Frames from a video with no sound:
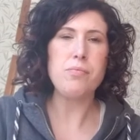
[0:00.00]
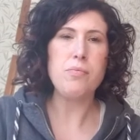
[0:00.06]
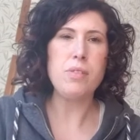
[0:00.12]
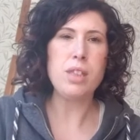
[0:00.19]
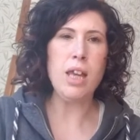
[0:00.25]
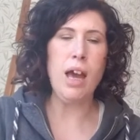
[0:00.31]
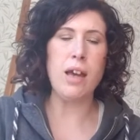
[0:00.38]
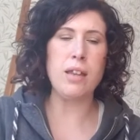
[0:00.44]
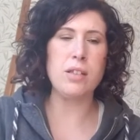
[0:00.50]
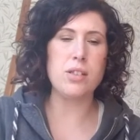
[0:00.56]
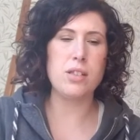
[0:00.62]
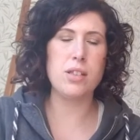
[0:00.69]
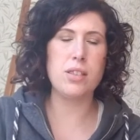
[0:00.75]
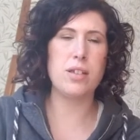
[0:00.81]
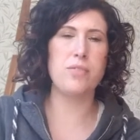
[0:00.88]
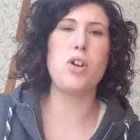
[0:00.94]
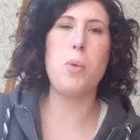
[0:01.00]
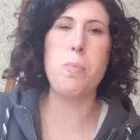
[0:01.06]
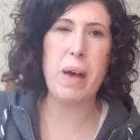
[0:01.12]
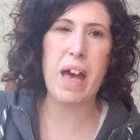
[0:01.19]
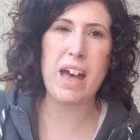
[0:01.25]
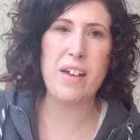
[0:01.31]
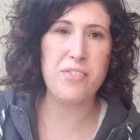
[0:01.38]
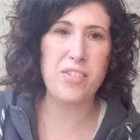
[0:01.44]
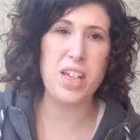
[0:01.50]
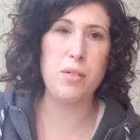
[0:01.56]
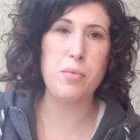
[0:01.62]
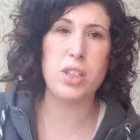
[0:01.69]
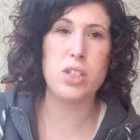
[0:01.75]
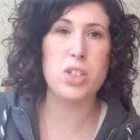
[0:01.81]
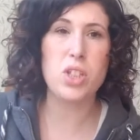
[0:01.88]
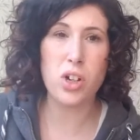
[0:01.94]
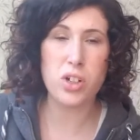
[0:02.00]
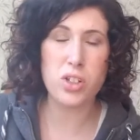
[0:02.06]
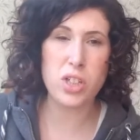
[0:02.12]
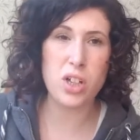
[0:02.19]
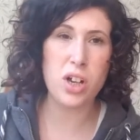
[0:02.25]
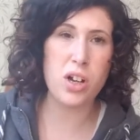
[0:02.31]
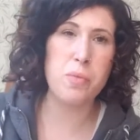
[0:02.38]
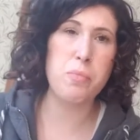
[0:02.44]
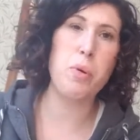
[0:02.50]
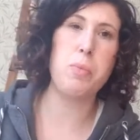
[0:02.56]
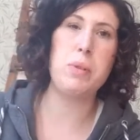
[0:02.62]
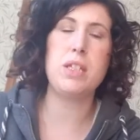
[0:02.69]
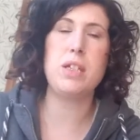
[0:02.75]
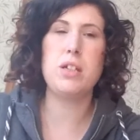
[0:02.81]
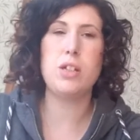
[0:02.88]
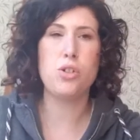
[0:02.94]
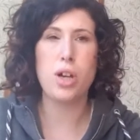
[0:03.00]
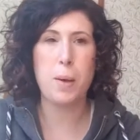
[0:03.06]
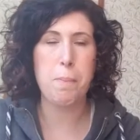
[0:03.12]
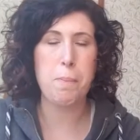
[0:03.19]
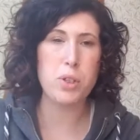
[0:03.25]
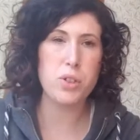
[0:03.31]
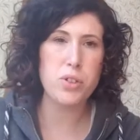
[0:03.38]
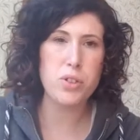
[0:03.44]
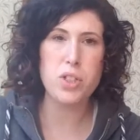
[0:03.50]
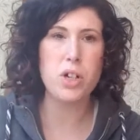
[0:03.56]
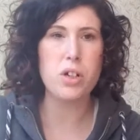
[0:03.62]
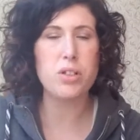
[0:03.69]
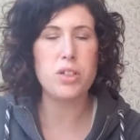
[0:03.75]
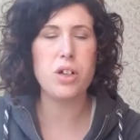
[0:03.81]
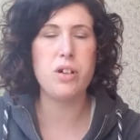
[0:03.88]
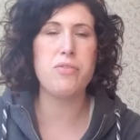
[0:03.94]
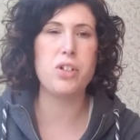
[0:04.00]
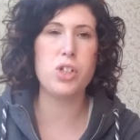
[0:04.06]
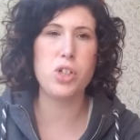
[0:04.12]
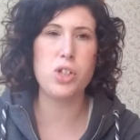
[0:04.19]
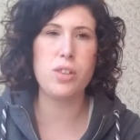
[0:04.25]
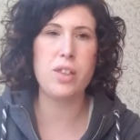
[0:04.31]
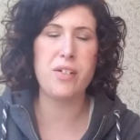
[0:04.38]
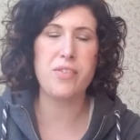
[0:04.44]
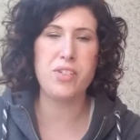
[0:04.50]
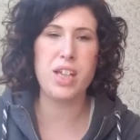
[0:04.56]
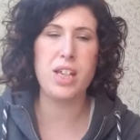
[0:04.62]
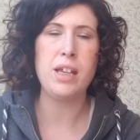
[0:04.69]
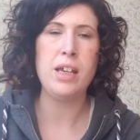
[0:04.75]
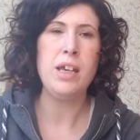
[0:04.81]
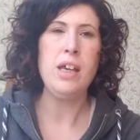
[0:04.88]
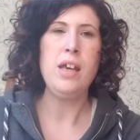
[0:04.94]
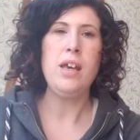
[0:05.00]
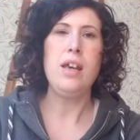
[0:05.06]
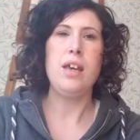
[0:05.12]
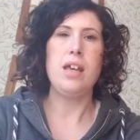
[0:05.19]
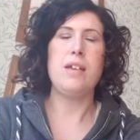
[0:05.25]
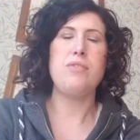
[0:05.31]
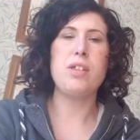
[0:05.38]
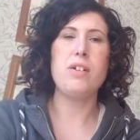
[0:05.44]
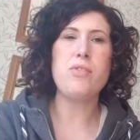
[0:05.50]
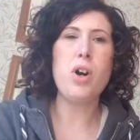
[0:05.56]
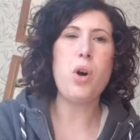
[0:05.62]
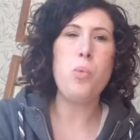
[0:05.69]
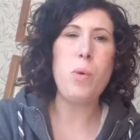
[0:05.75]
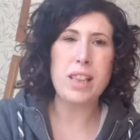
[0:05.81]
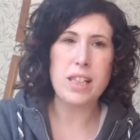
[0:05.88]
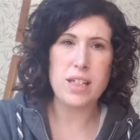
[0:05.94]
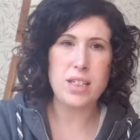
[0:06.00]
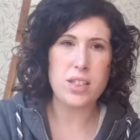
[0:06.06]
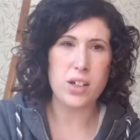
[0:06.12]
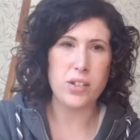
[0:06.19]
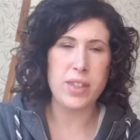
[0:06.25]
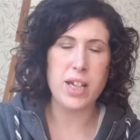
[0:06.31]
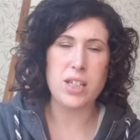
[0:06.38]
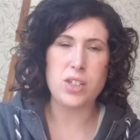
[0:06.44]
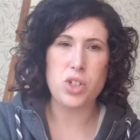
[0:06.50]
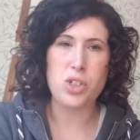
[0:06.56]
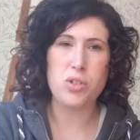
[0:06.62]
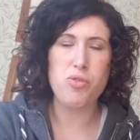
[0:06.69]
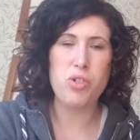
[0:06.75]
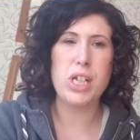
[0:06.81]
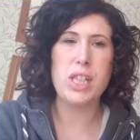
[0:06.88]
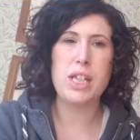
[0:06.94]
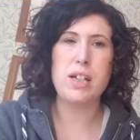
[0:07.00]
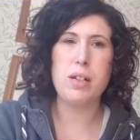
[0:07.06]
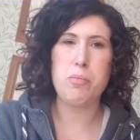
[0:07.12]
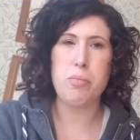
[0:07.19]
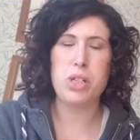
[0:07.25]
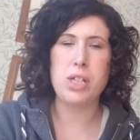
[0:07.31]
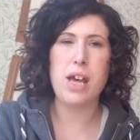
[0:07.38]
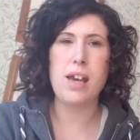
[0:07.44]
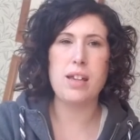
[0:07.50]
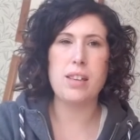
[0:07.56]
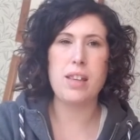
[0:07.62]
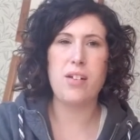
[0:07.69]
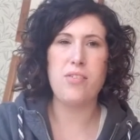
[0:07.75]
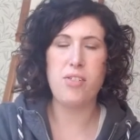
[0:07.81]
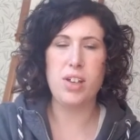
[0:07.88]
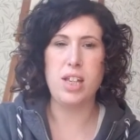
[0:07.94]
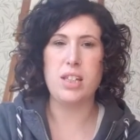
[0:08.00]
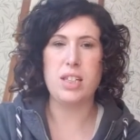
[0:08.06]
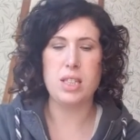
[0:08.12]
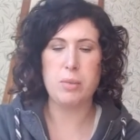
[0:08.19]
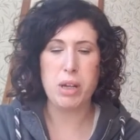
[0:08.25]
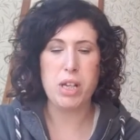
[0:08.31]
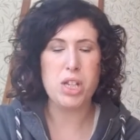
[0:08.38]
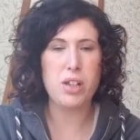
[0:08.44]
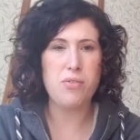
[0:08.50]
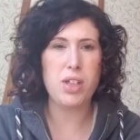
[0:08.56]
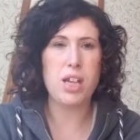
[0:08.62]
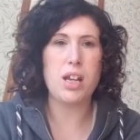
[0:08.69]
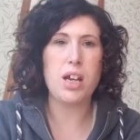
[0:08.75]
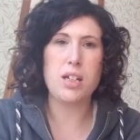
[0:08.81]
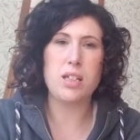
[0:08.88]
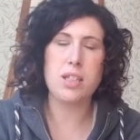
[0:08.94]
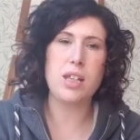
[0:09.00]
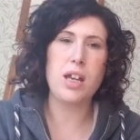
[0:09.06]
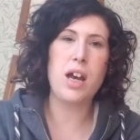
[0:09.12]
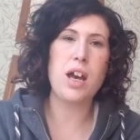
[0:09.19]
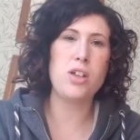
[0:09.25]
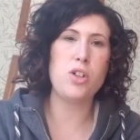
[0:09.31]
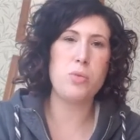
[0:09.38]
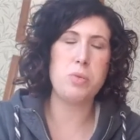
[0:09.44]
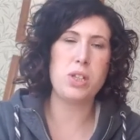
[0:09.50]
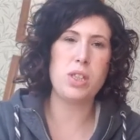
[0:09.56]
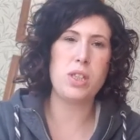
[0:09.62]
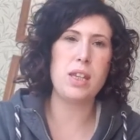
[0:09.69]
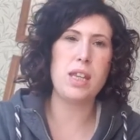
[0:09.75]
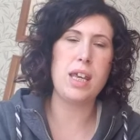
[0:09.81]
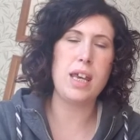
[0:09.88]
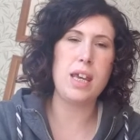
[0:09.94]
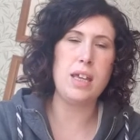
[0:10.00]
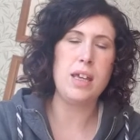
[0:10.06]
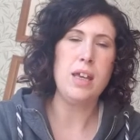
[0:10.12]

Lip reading: and they've got bare feet with socks on, puppies are going to try and pull socks off and chew their feet. If they've got wellies on, that's just really going to protect their feet, especially if they're nice and high up to the knee,